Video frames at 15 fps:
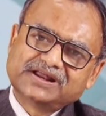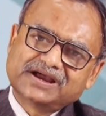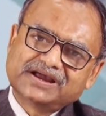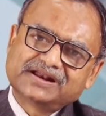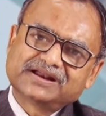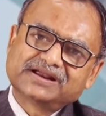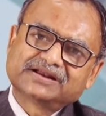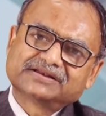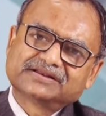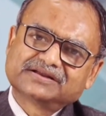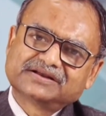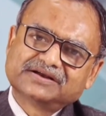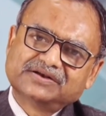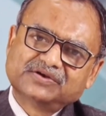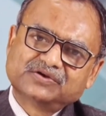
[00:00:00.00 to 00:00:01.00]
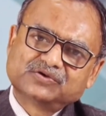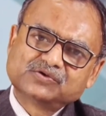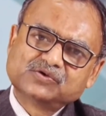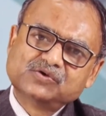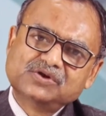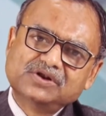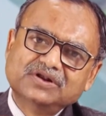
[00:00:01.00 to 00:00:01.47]
direct,
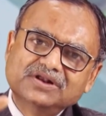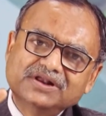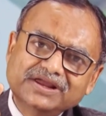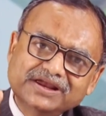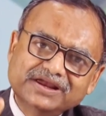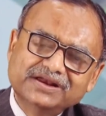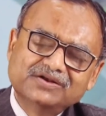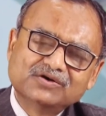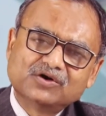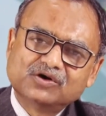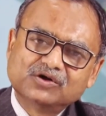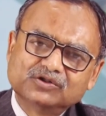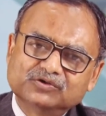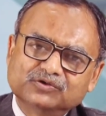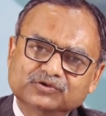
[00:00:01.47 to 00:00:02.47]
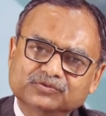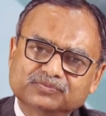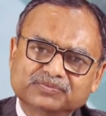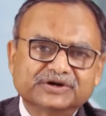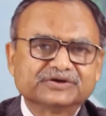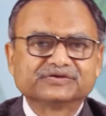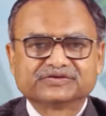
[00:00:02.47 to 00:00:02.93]
control, lead all those
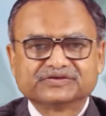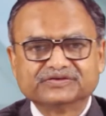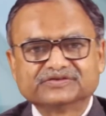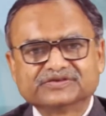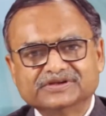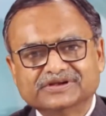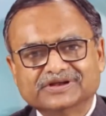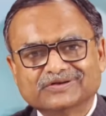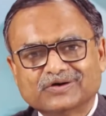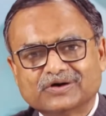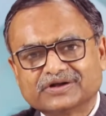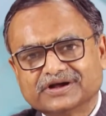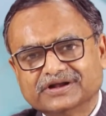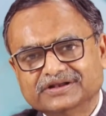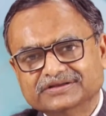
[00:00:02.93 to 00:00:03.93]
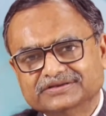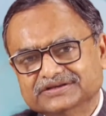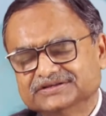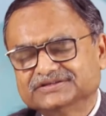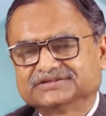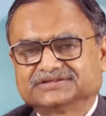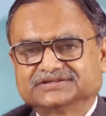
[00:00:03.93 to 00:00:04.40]
persons in an
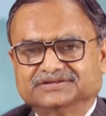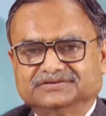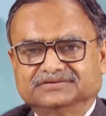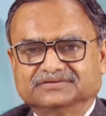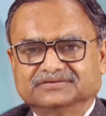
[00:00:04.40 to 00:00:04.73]
organization.